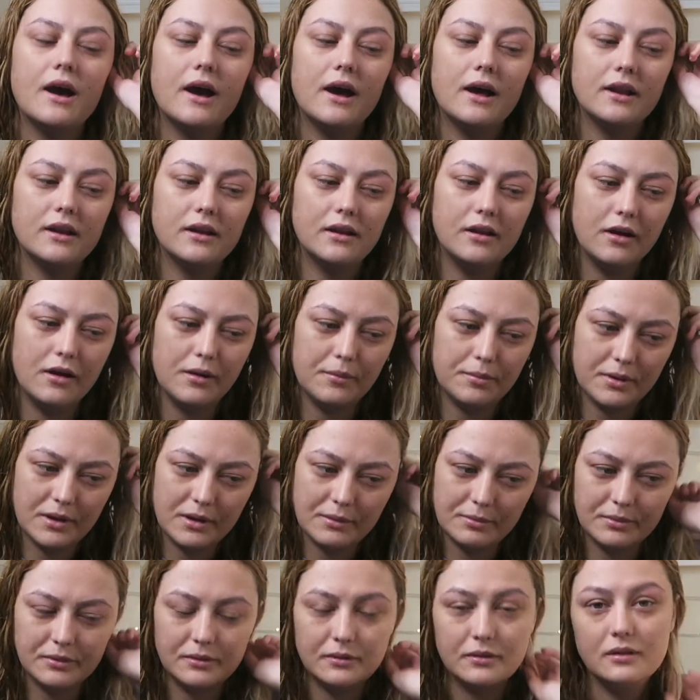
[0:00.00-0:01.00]
and a lot of
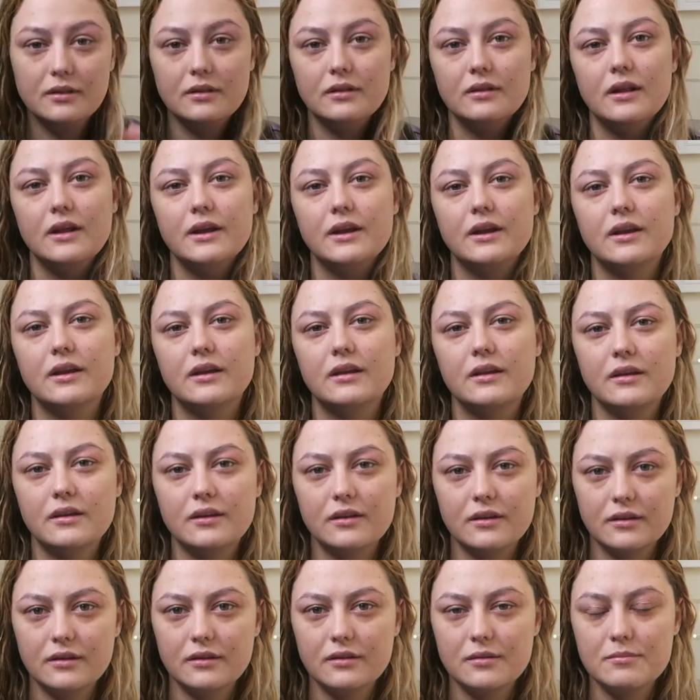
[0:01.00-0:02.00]
people like
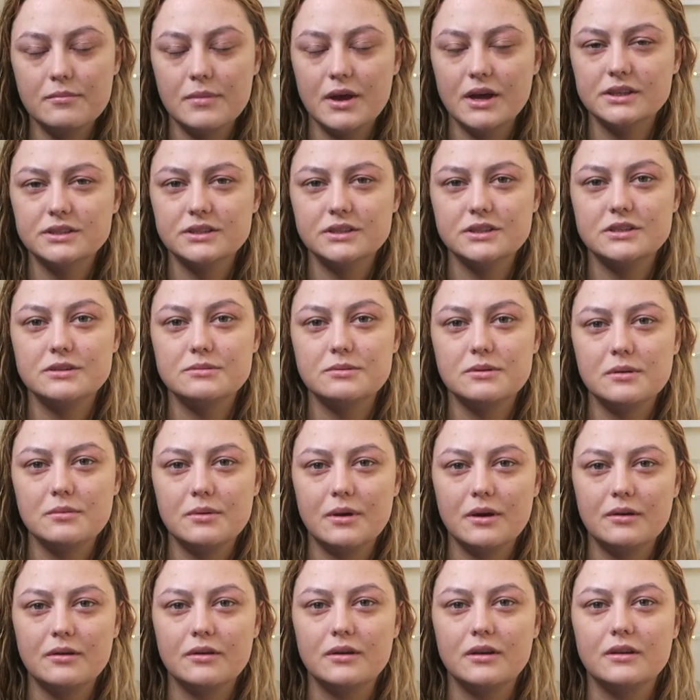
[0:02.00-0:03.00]
messaged me
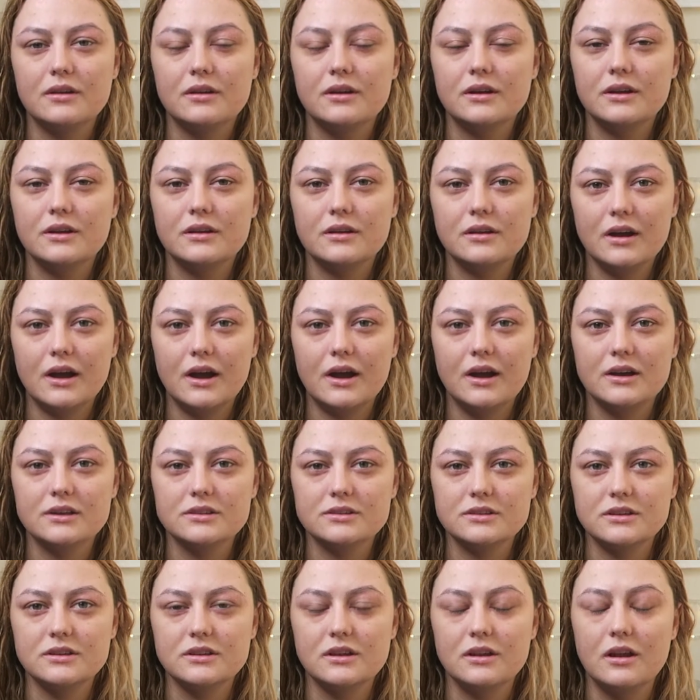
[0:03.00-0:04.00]
about it and like
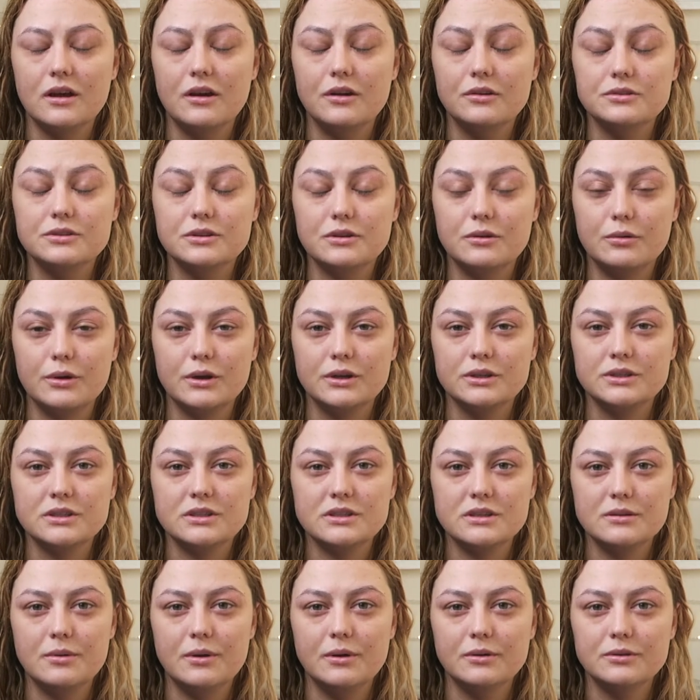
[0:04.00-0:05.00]
asking loads of
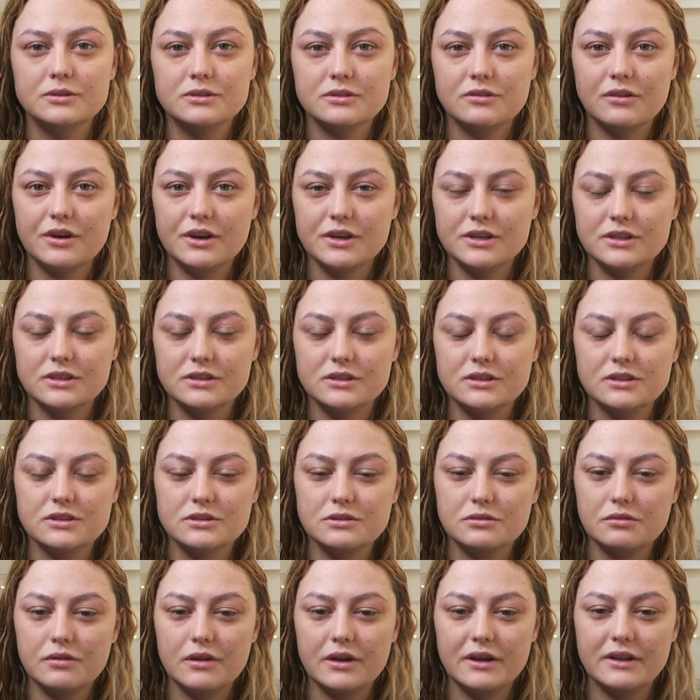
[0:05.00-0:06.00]
questions about psoriasis and
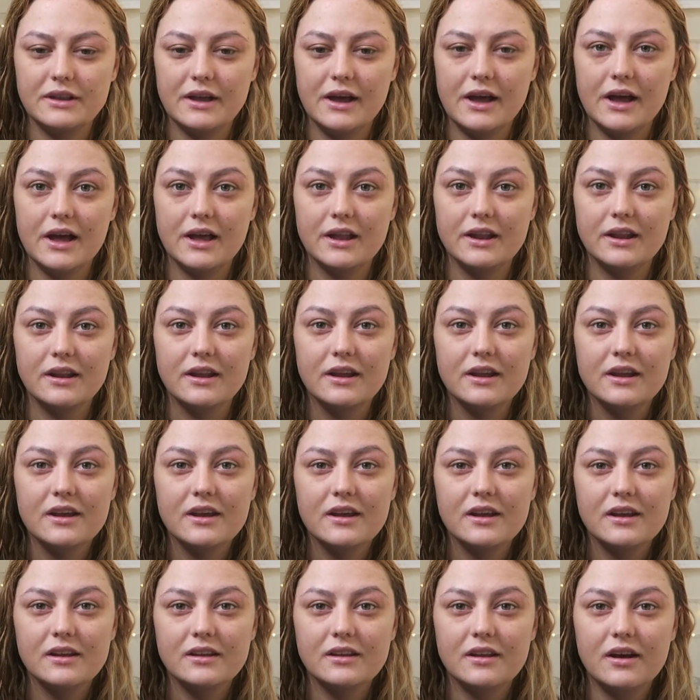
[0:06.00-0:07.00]
stuff like that. And
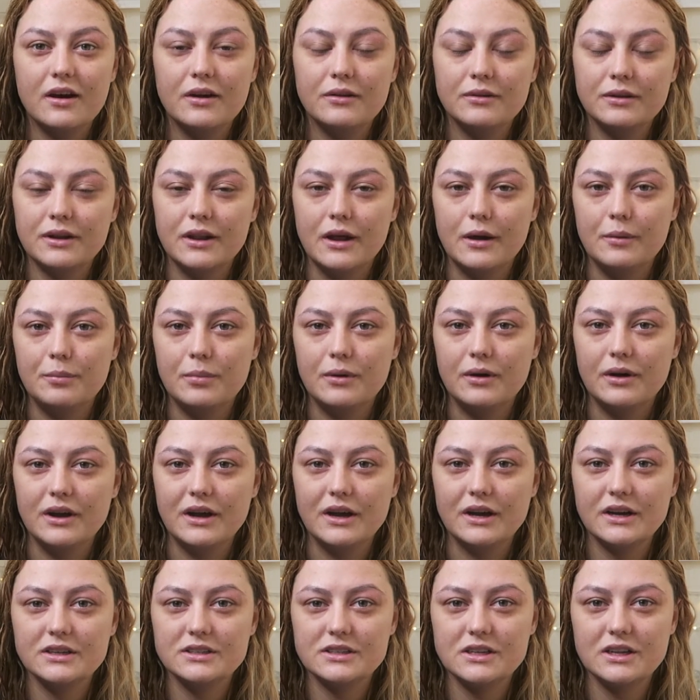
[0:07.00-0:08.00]
not only that, but I
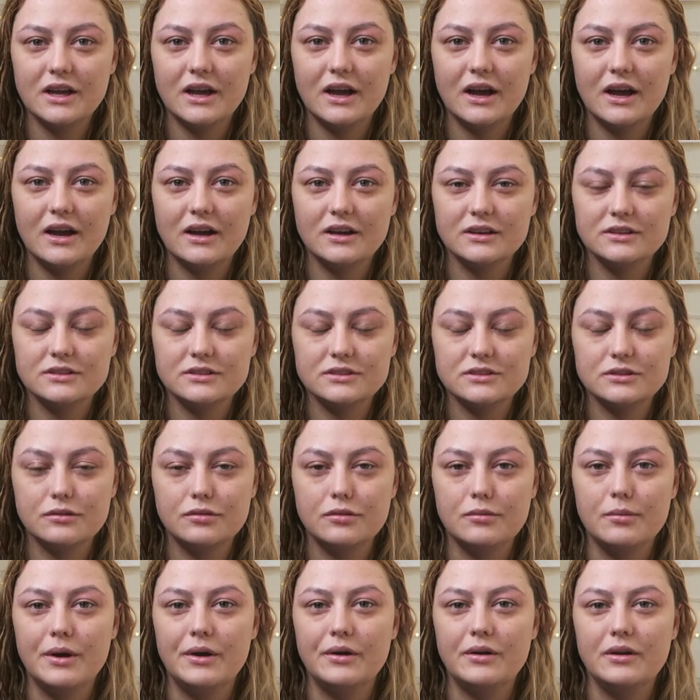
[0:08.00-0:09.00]
actually get asked
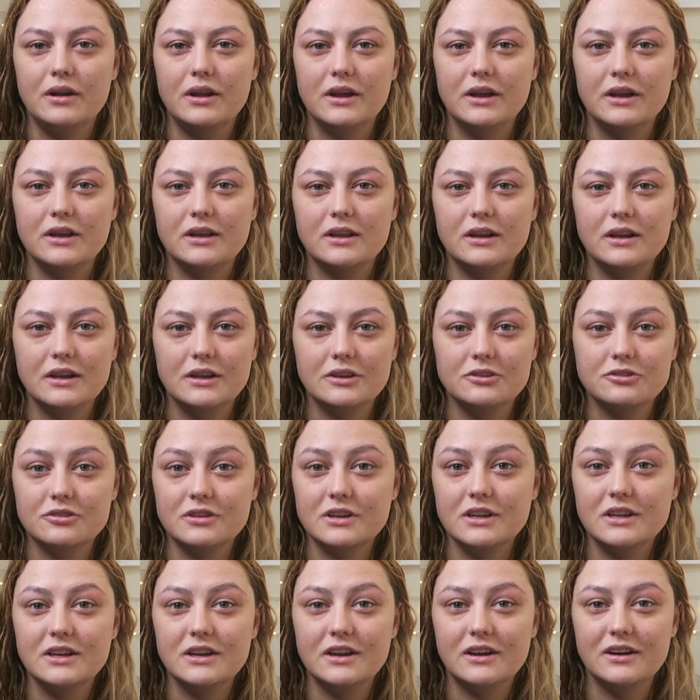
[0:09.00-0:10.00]
stuff about it like
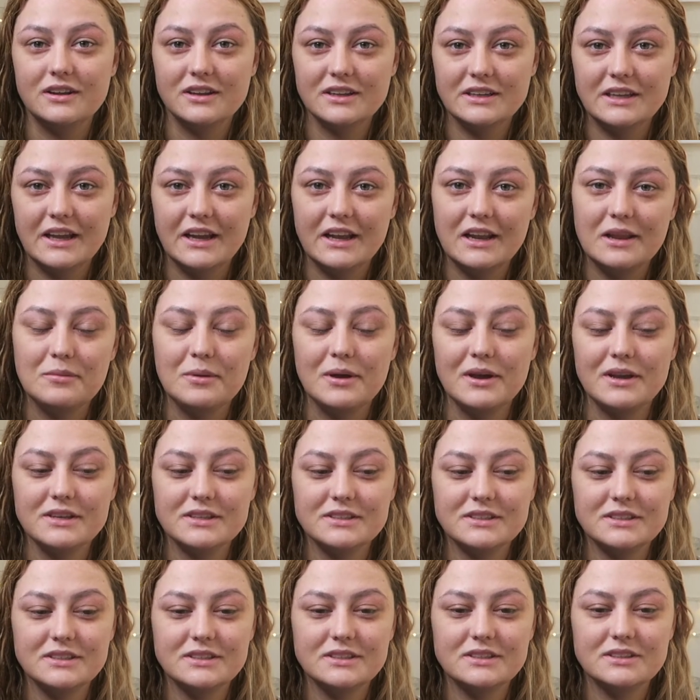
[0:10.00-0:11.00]
literally on a daily
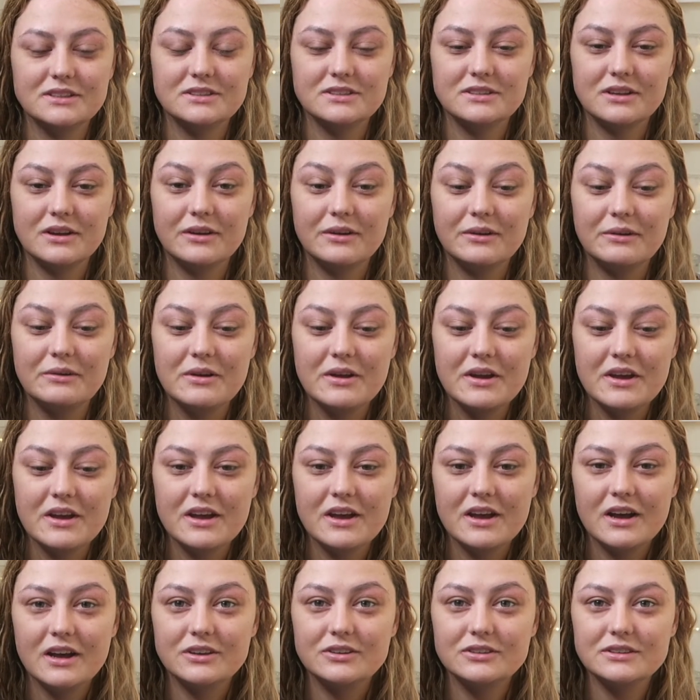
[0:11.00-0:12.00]
basis. So
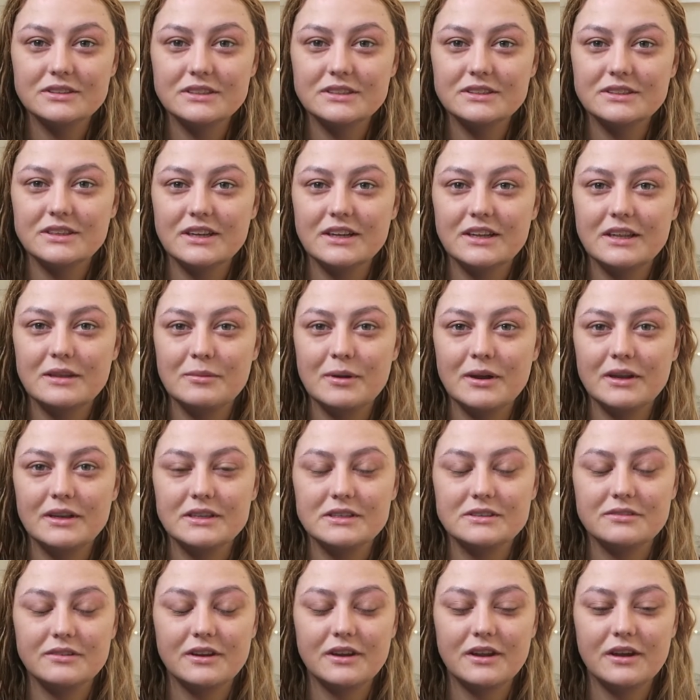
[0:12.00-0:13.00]
I just decided to make
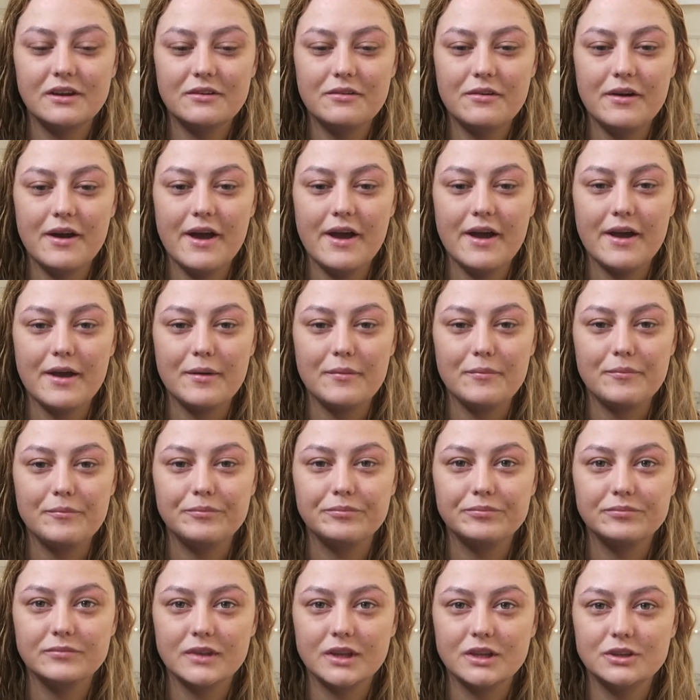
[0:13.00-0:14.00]
this video
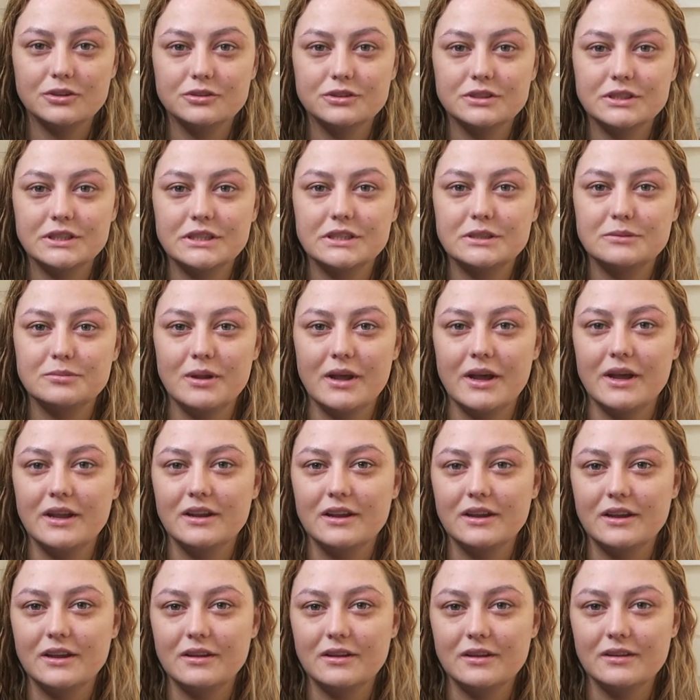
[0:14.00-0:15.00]
and just
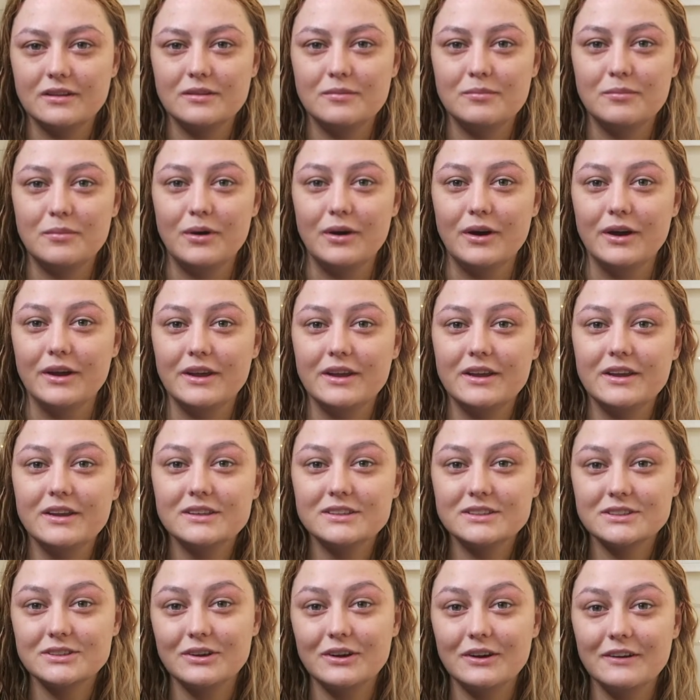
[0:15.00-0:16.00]
explain like my
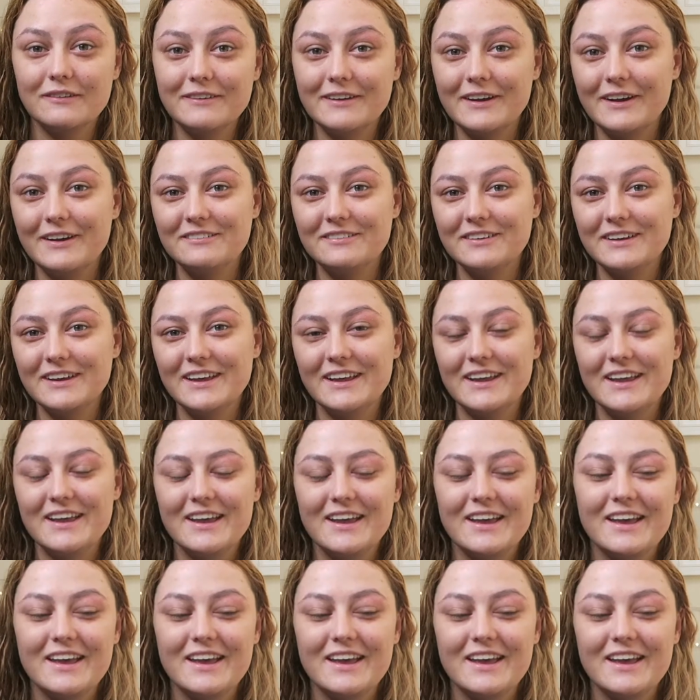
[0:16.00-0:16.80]
story of it.